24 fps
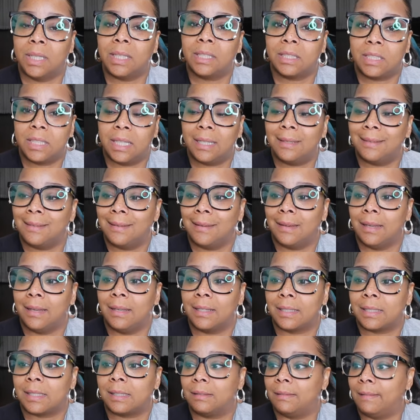took a shit and
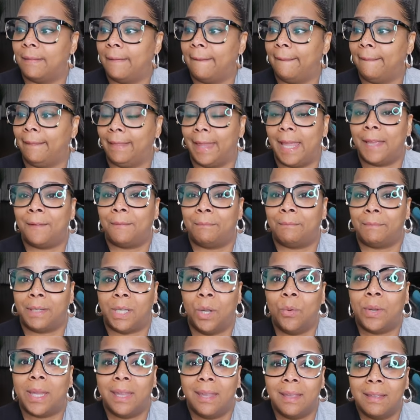just left
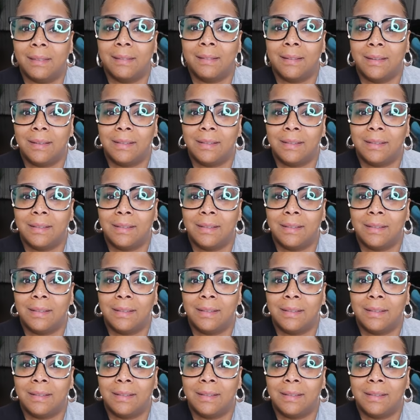Dookie